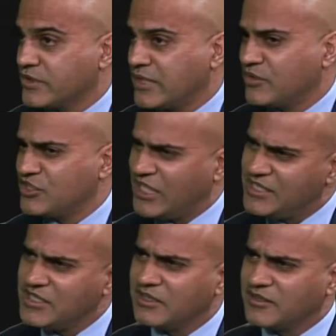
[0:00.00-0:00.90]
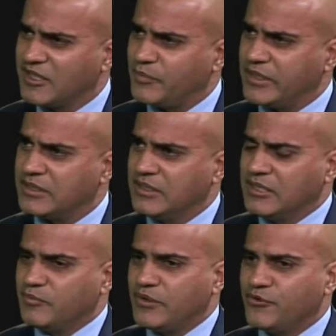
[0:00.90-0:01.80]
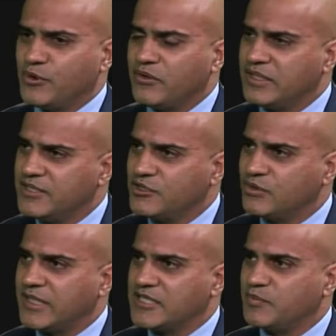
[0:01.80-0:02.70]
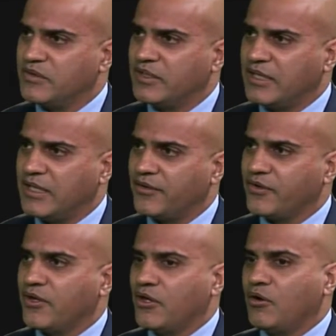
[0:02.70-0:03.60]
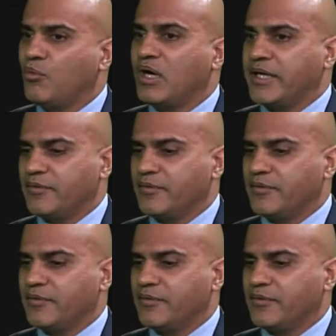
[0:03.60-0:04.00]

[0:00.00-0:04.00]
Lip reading: changing a little bit, but throughout history, that's been the case. Why?